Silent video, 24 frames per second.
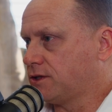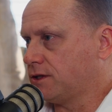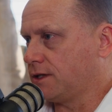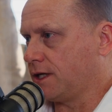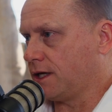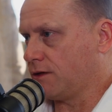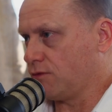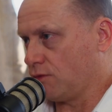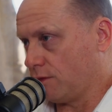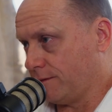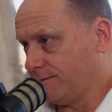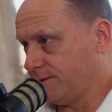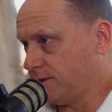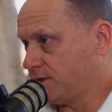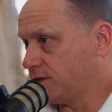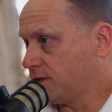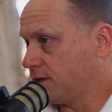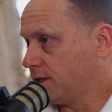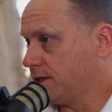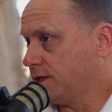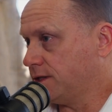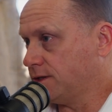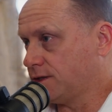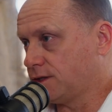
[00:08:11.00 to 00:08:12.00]
So the other
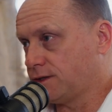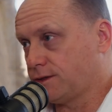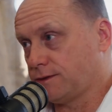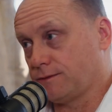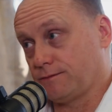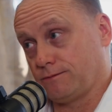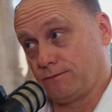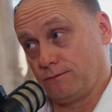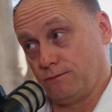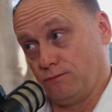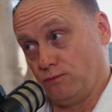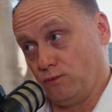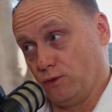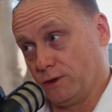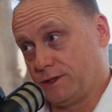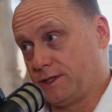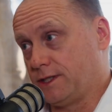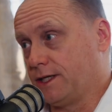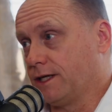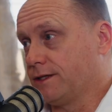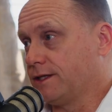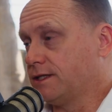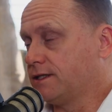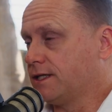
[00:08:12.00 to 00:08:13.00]
obviously is what's
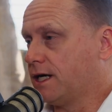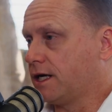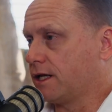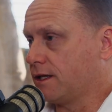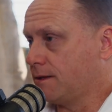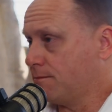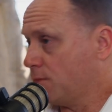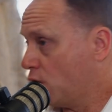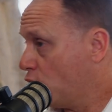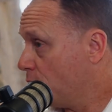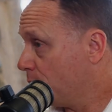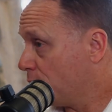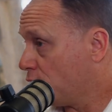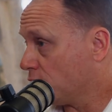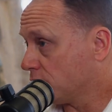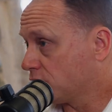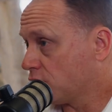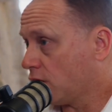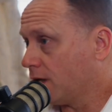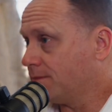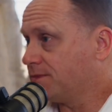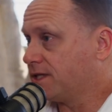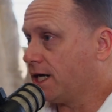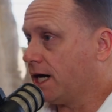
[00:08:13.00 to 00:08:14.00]
the other data? The mobile
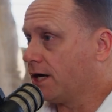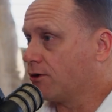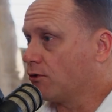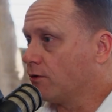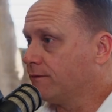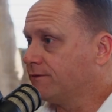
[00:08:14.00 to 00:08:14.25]
type data